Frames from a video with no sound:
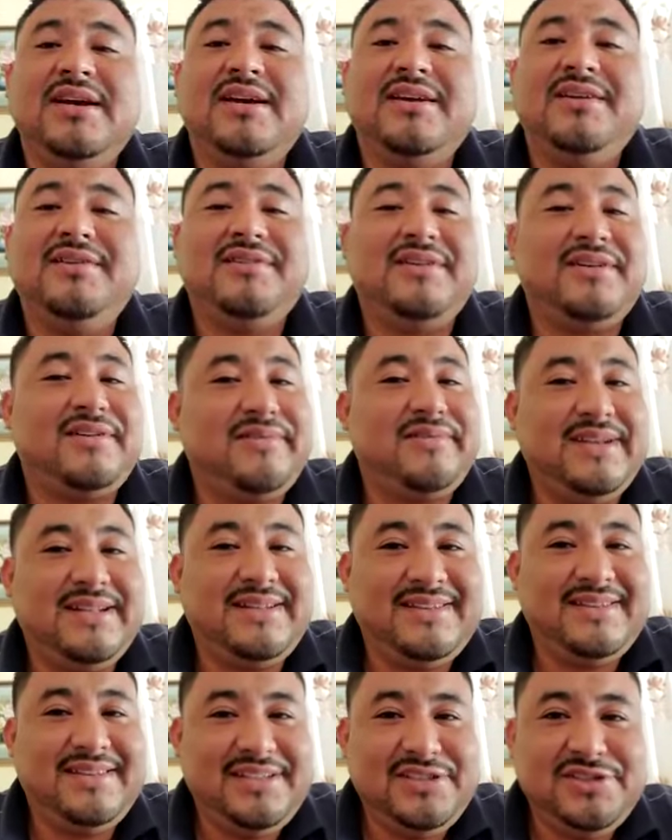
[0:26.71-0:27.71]
You're a great
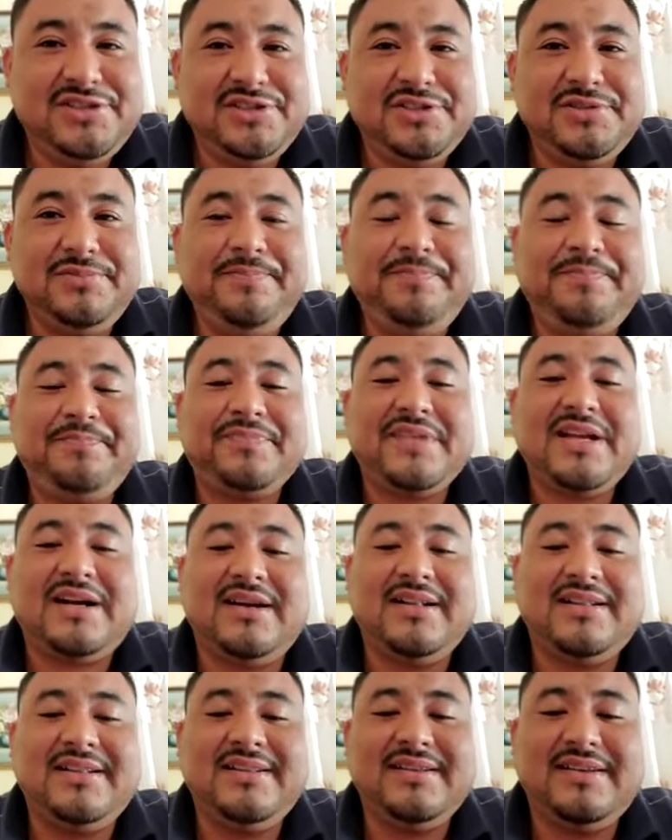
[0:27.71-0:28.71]
teacher,
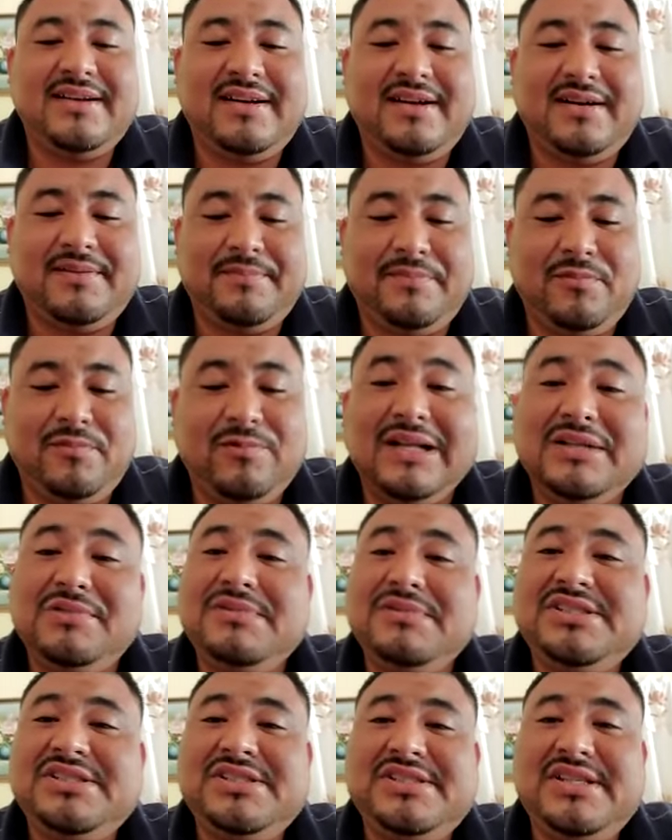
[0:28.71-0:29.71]
and what
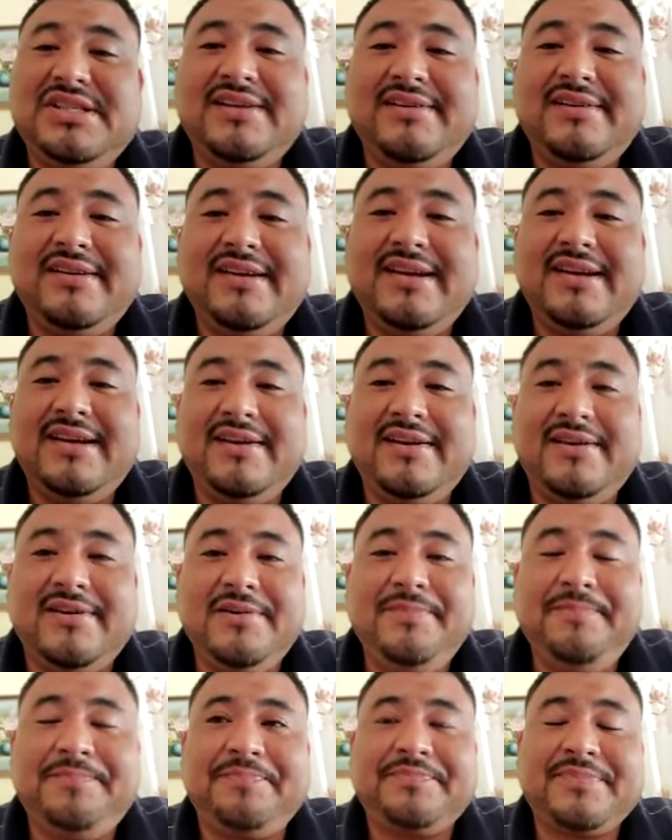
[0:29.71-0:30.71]
we share
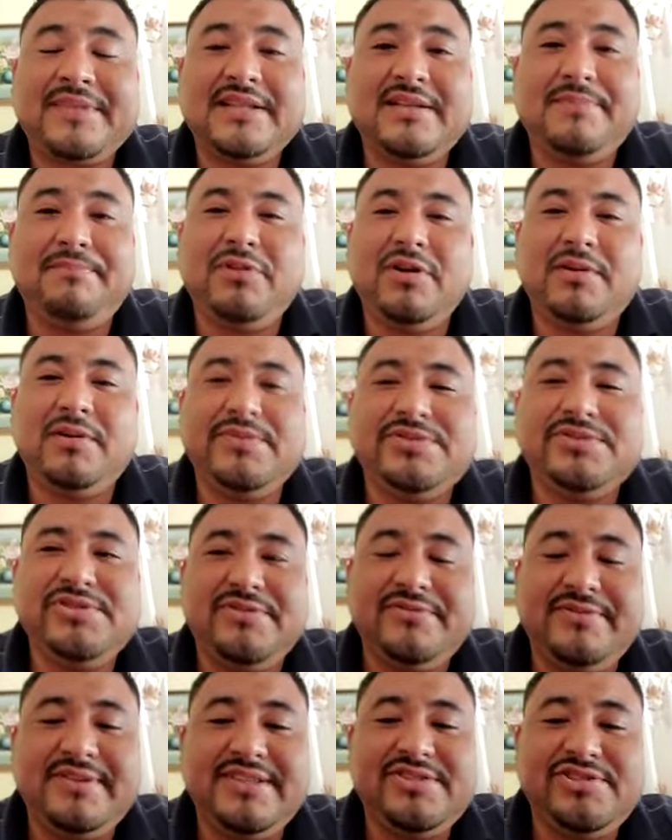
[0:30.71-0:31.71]
here, the purpose
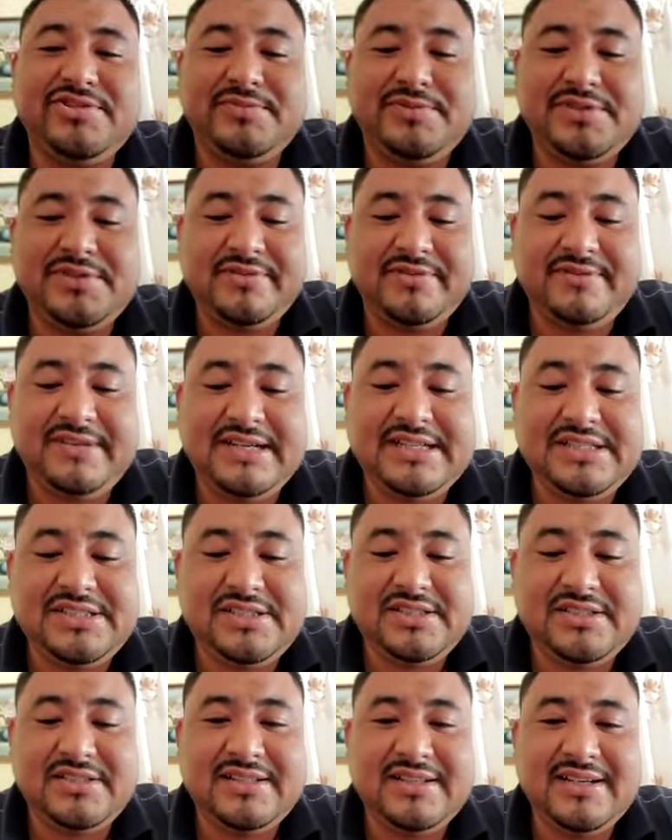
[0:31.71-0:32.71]
of this
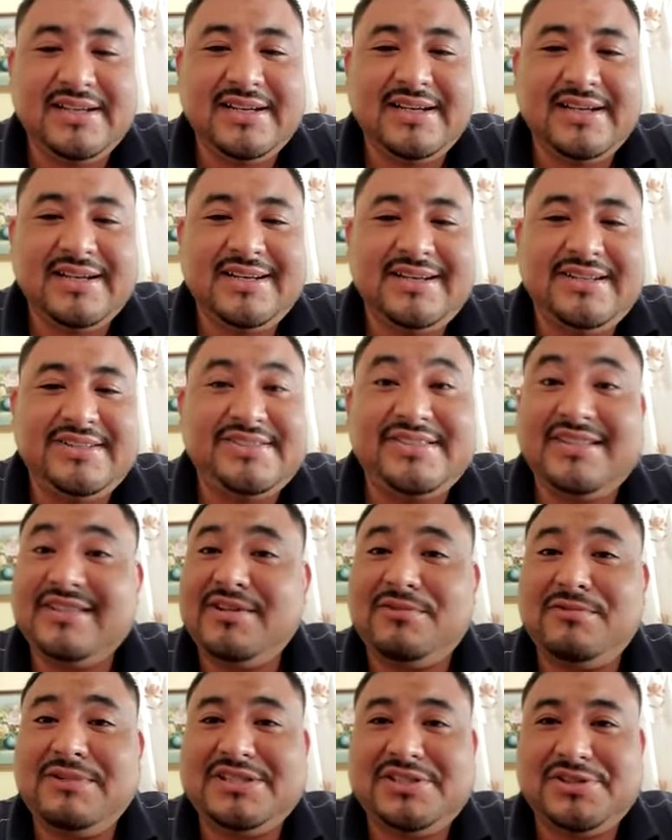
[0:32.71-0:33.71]
observation is not
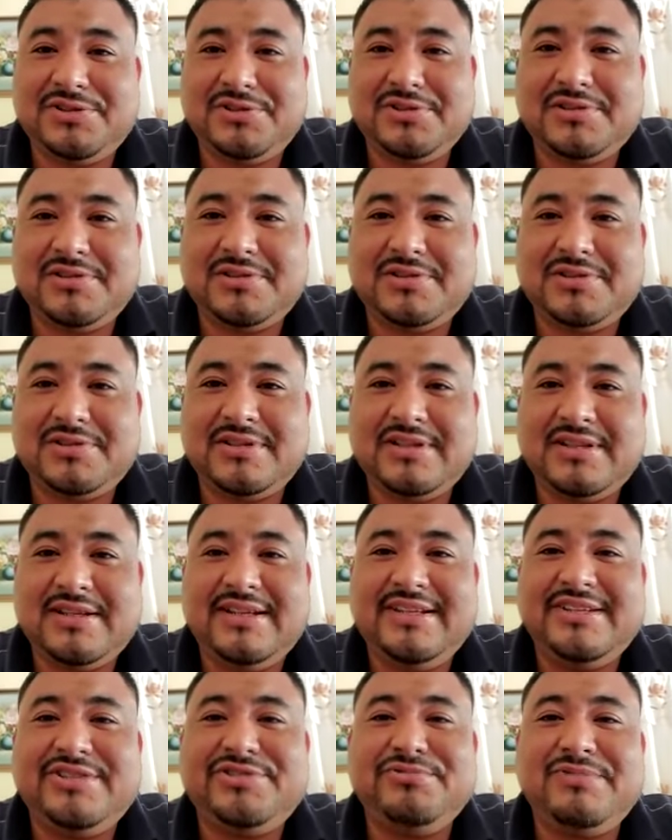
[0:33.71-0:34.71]
a witch hunt.
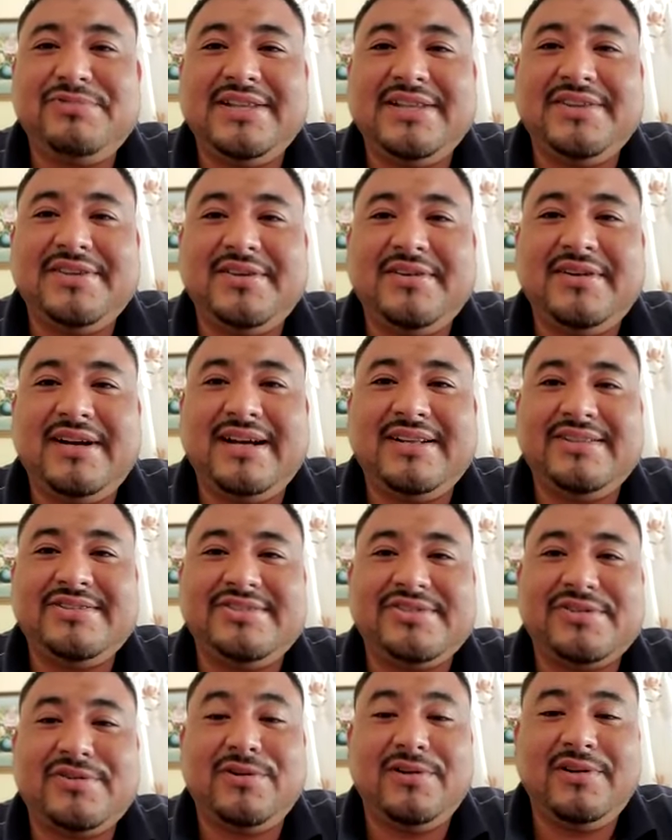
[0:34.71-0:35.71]
It's rather
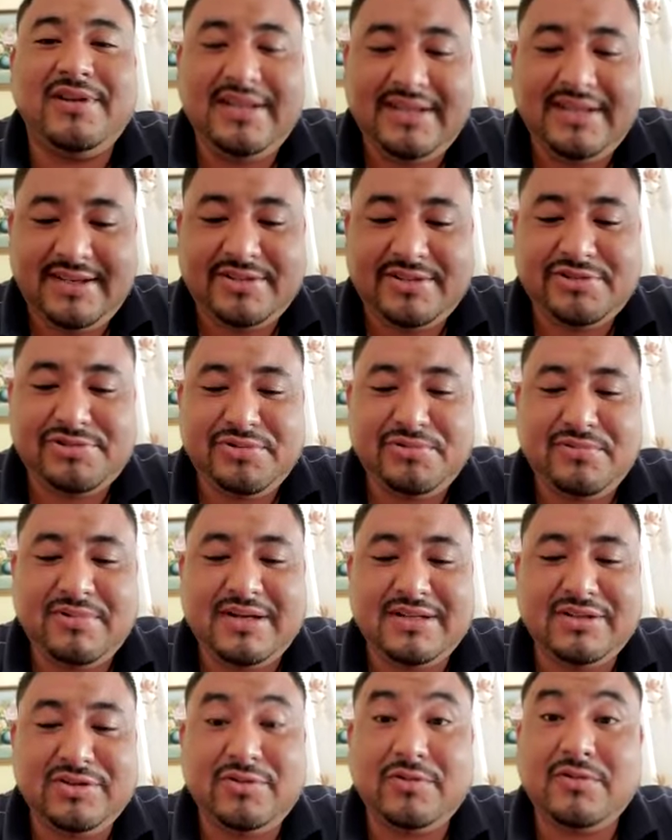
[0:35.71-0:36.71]
as colleagues we
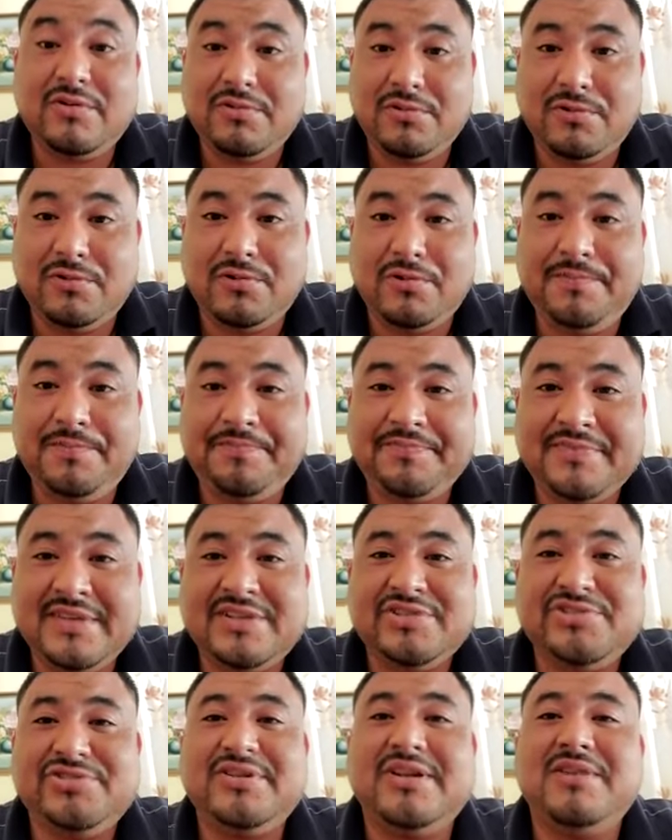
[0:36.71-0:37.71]
want to grow
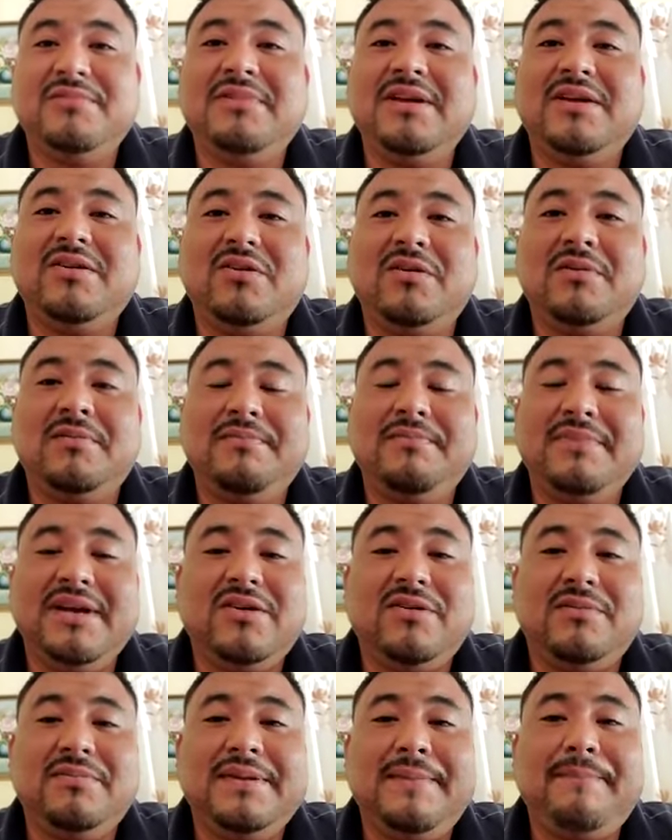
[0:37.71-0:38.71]
so that we
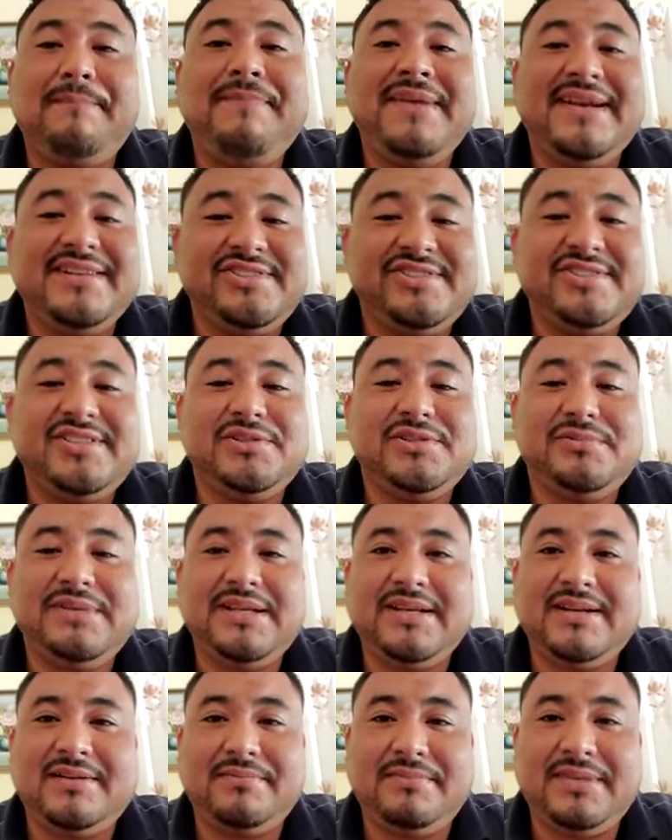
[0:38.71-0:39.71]
become the best that we
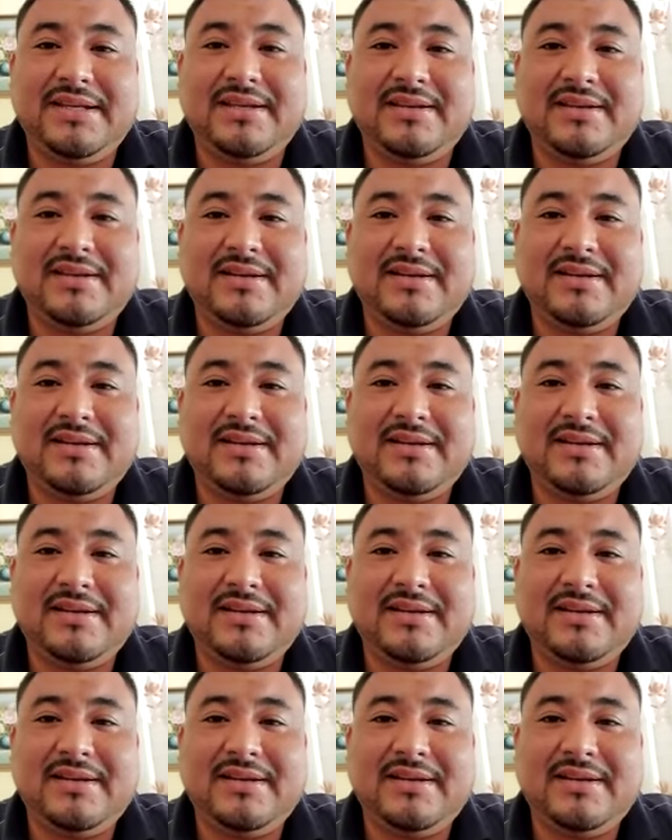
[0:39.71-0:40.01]
can be.